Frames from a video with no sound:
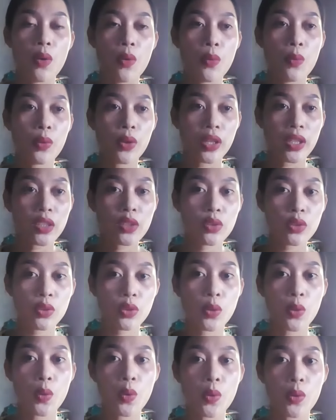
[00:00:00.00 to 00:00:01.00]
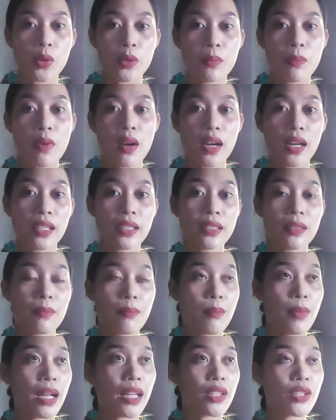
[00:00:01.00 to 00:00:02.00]
work to do or
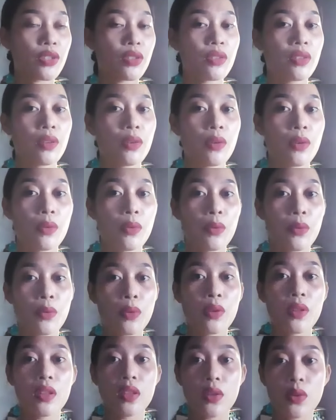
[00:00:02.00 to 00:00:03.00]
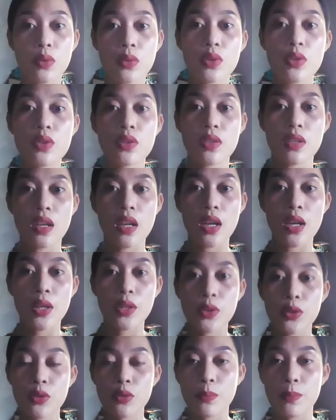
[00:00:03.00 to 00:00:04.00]
much loads
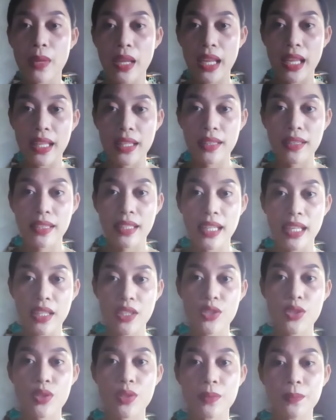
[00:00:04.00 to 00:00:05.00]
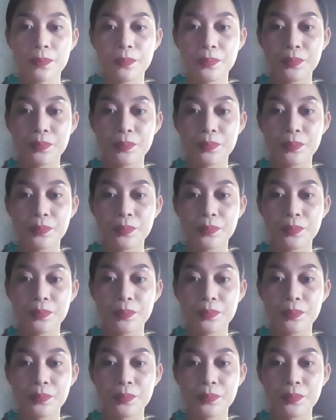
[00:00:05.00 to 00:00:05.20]
to be teach.